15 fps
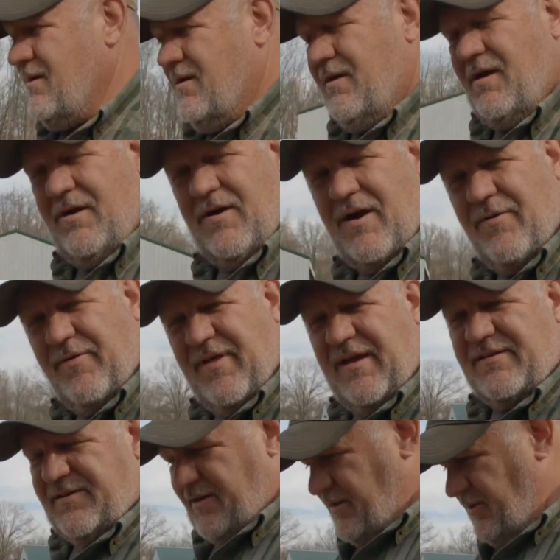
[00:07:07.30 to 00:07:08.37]
All right, well that
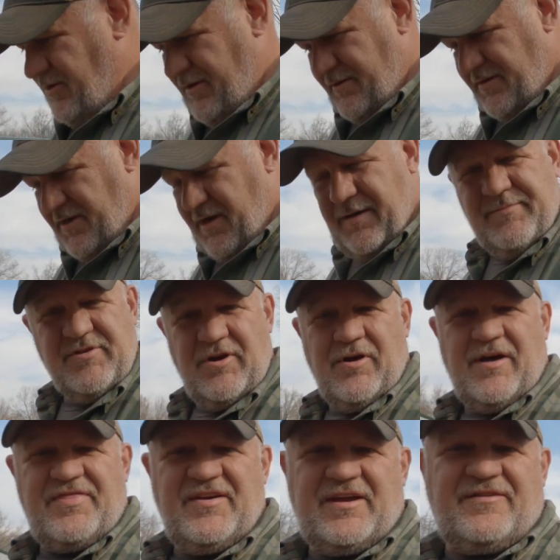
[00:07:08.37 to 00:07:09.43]
took a long time, so
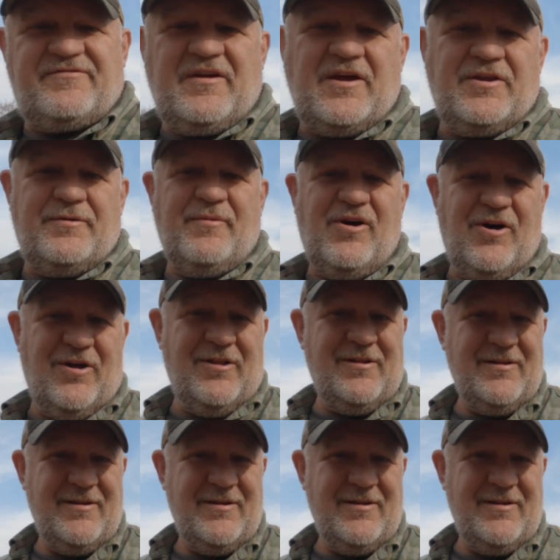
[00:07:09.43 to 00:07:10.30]
I think I found them all.